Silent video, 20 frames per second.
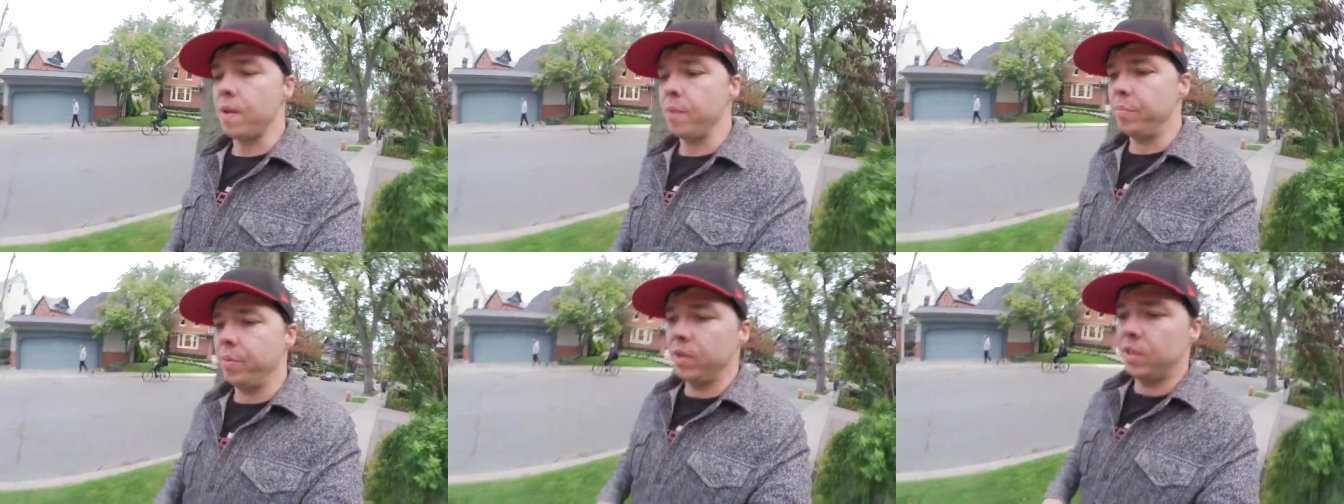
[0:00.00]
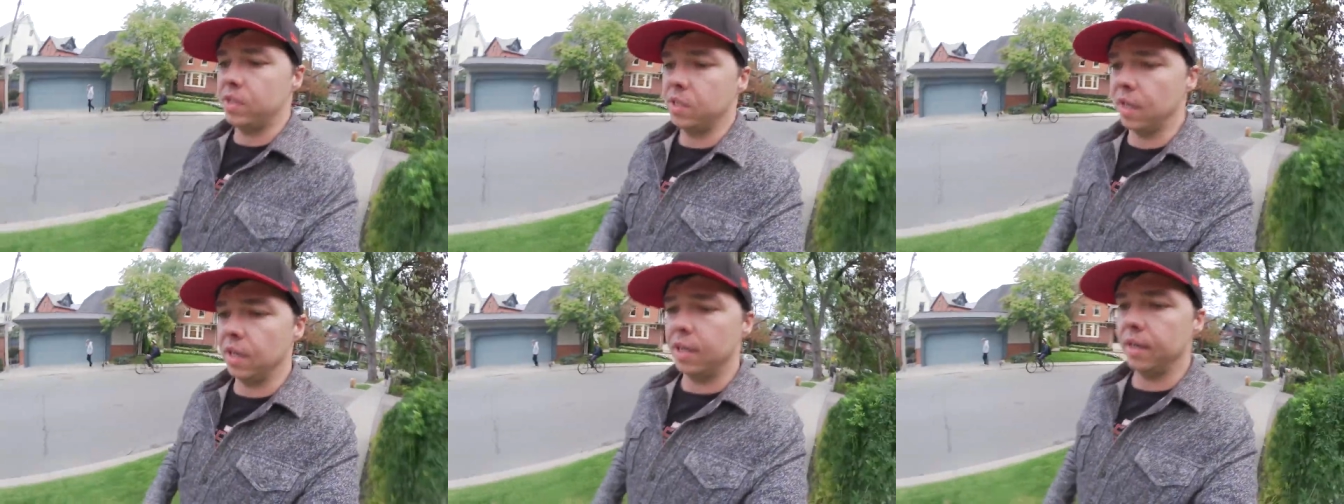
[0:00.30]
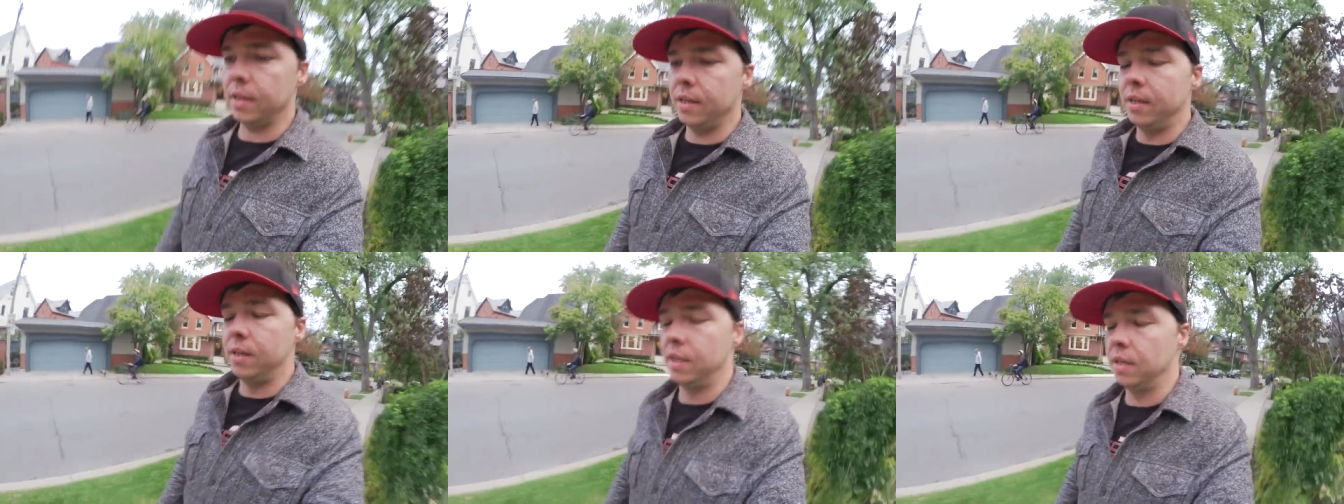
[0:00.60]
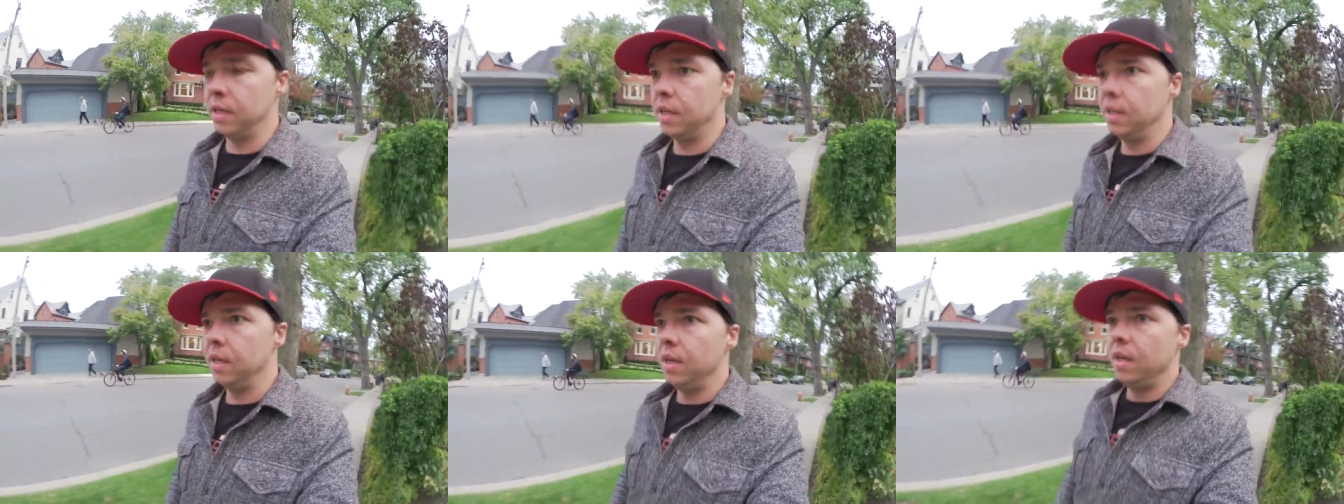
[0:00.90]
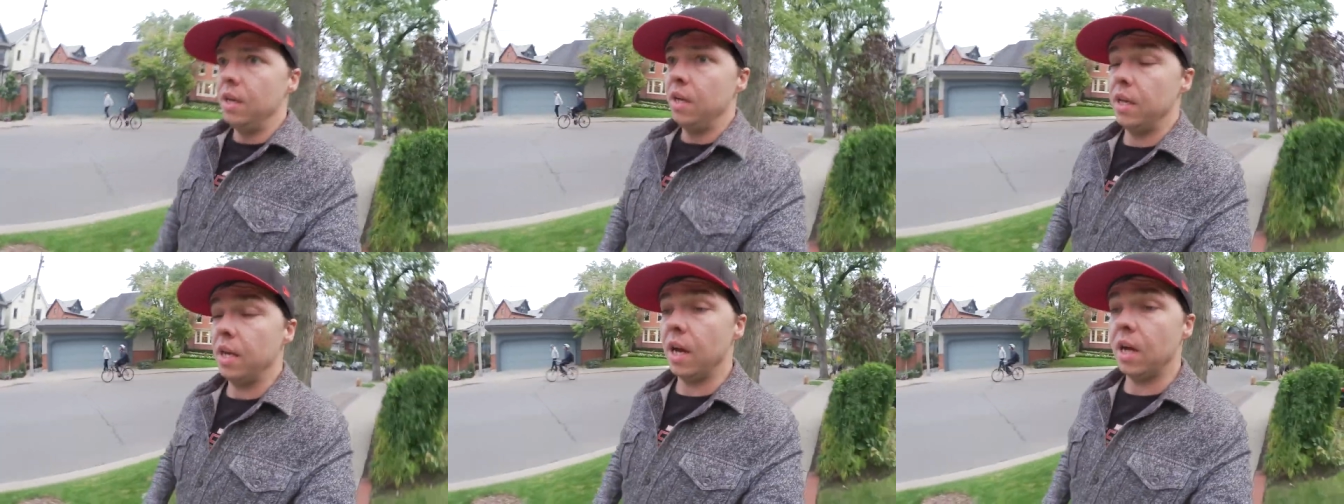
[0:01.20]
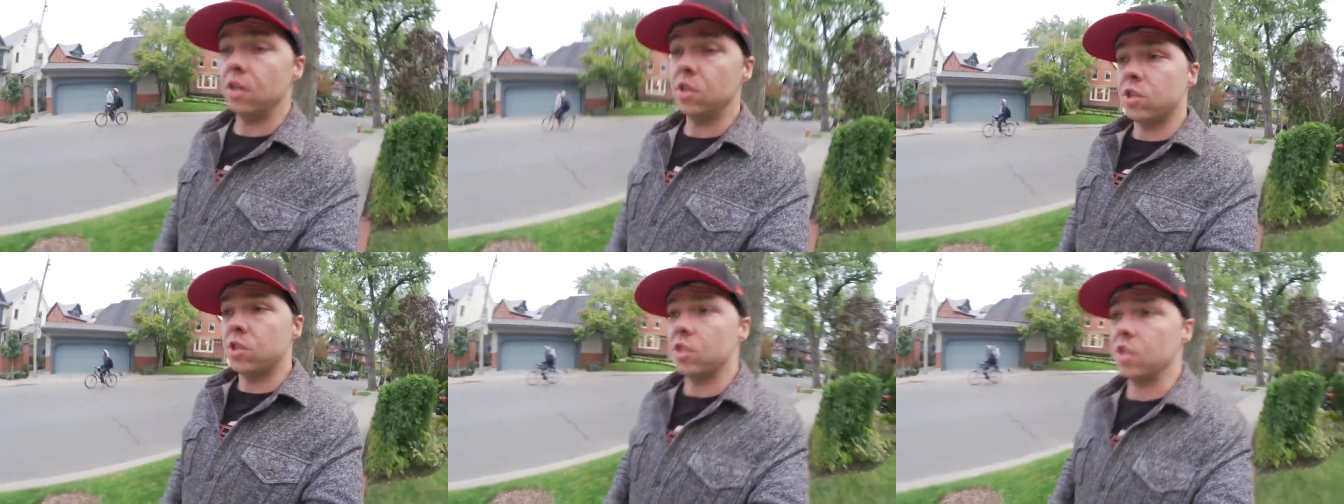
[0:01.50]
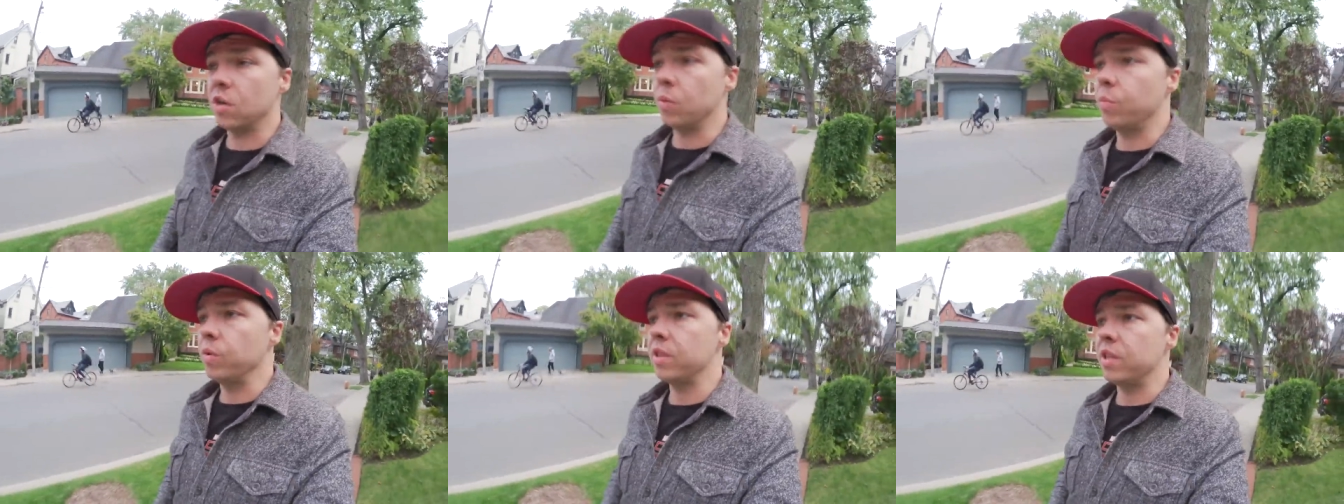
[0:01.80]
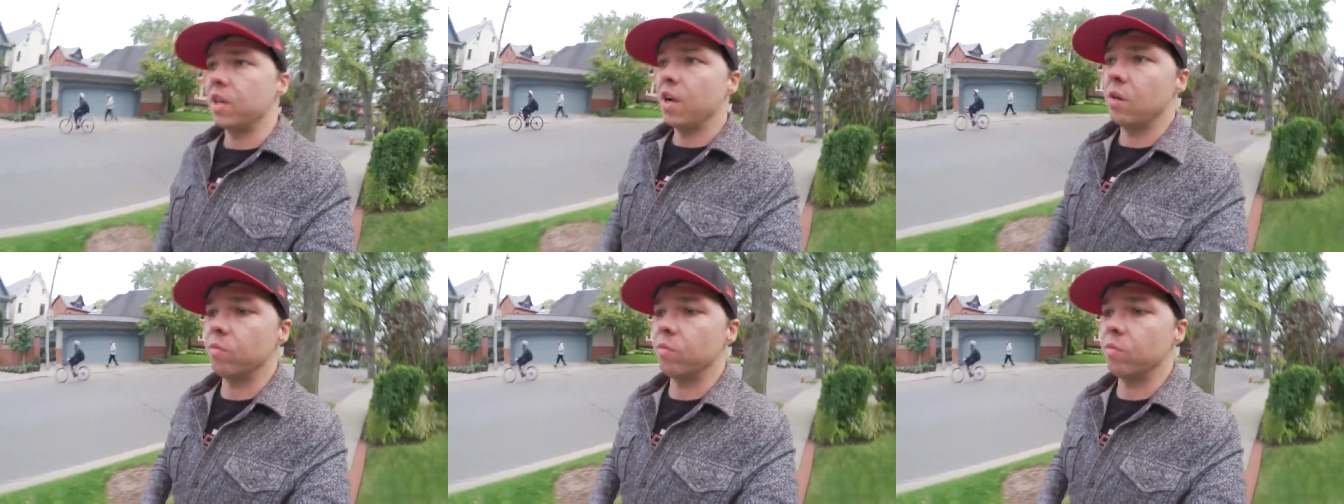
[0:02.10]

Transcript: But yeah, just one thing